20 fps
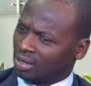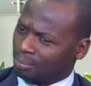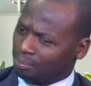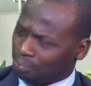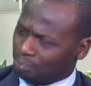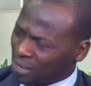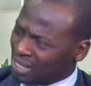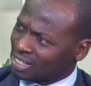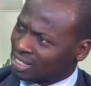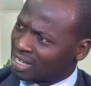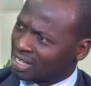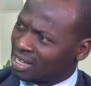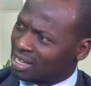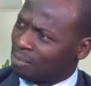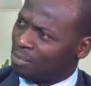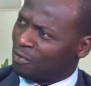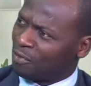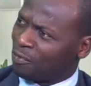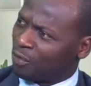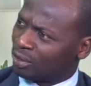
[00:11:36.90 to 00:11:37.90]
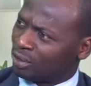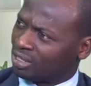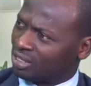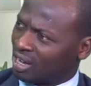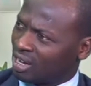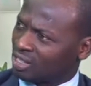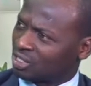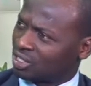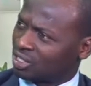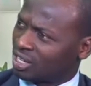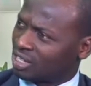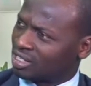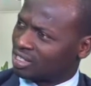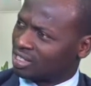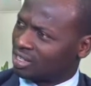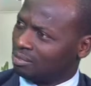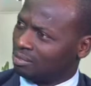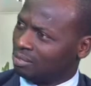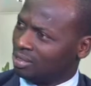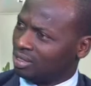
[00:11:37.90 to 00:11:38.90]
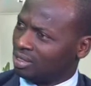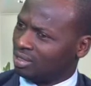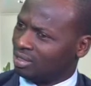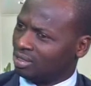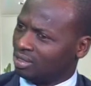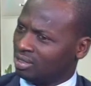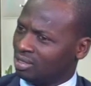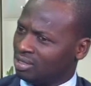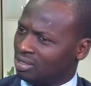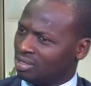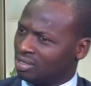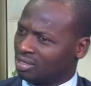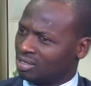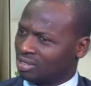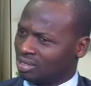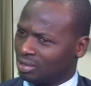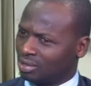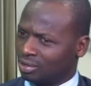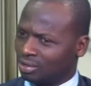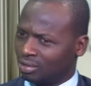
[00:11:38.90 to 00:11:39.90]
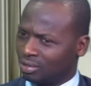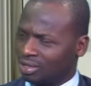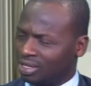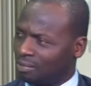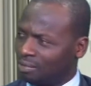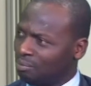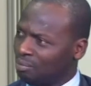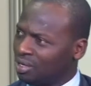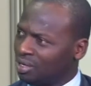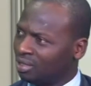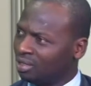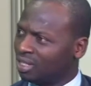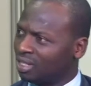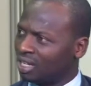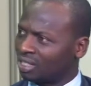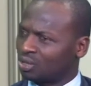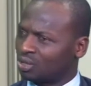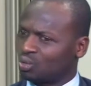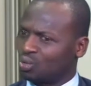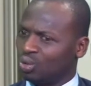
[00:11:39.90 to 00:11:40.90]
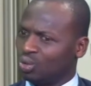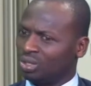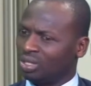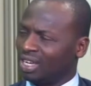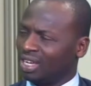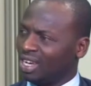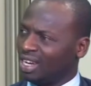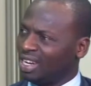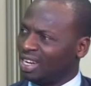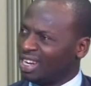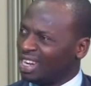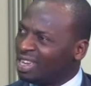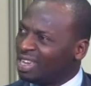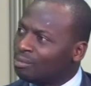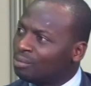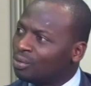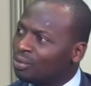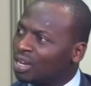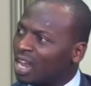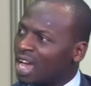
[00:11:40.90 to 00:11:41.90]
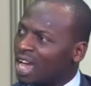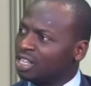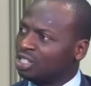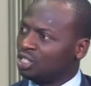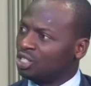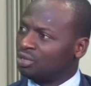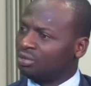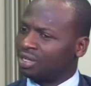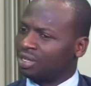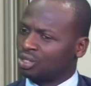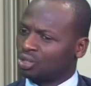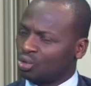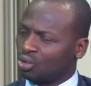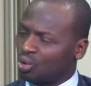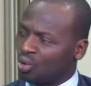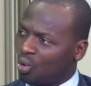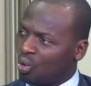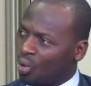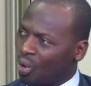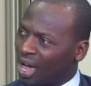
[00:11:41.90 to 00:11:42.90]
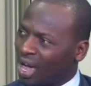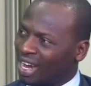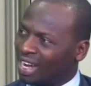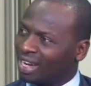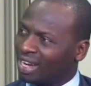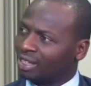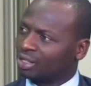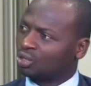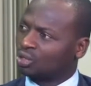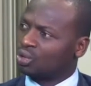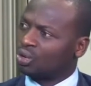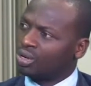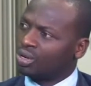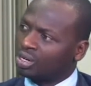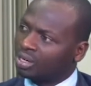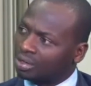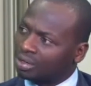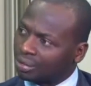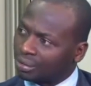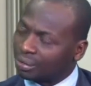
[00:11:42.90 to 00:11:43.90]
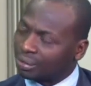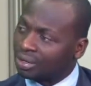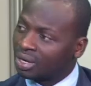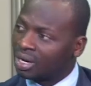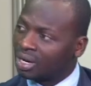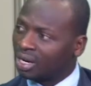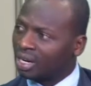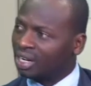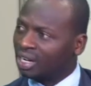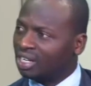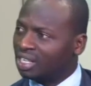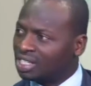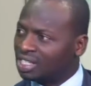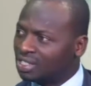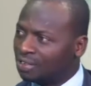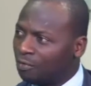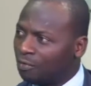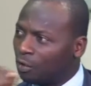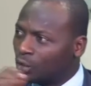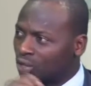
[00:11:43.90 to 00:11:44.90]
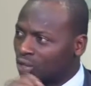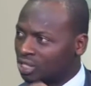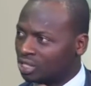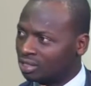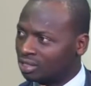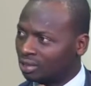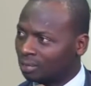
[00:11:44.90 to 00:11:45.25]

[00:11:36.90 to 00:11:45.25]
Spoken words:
Presently before the National Assembly is a bill that will enable Nigeria to go electronical in its voting.